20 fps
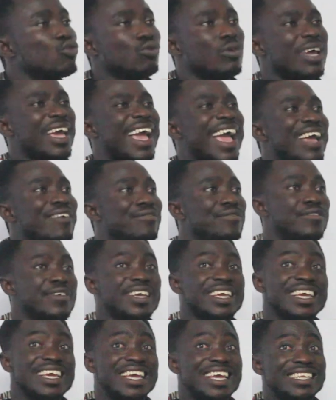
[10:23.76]
to
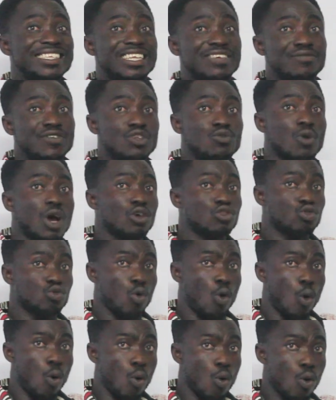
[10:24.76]
every individual
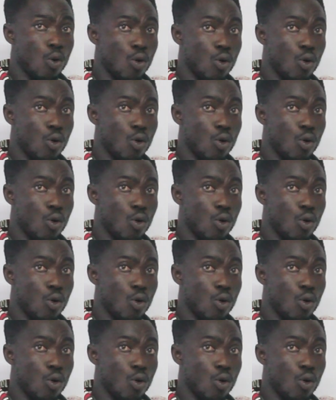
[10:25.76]
score,